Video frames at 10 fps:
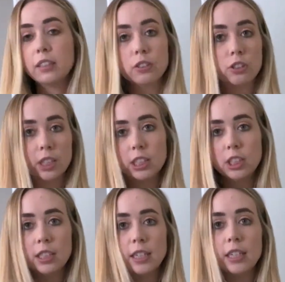They're
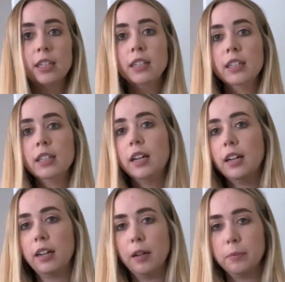stretchy.
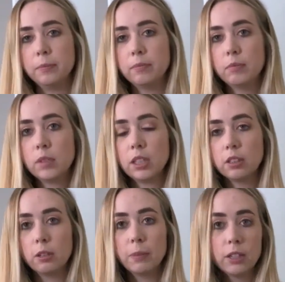They're a
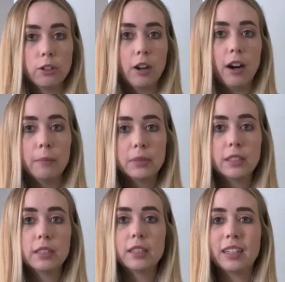little bit
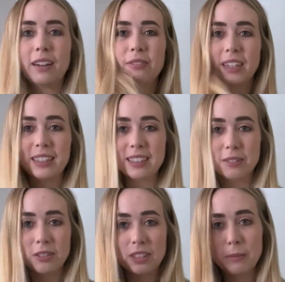cropped, and I feel like this
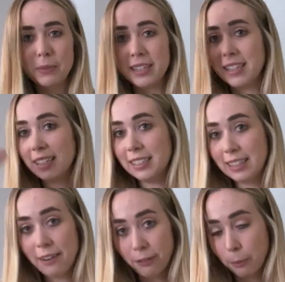will just be a
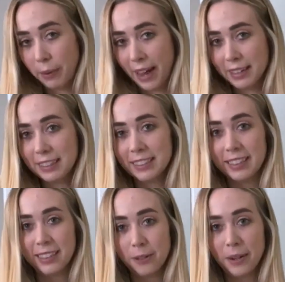safer bet because
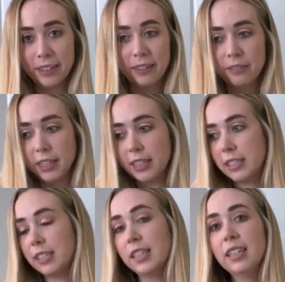I know how they
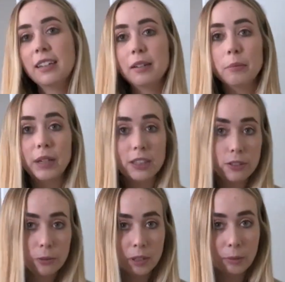fit. But I
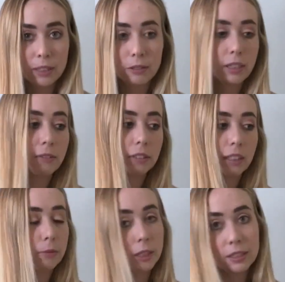do want to wear those
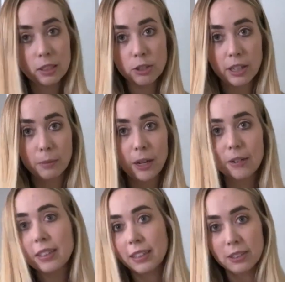Everlane ones and try them
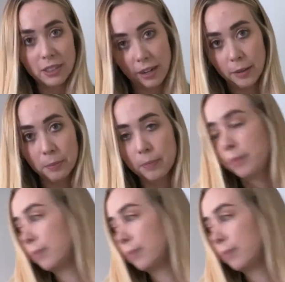out another time.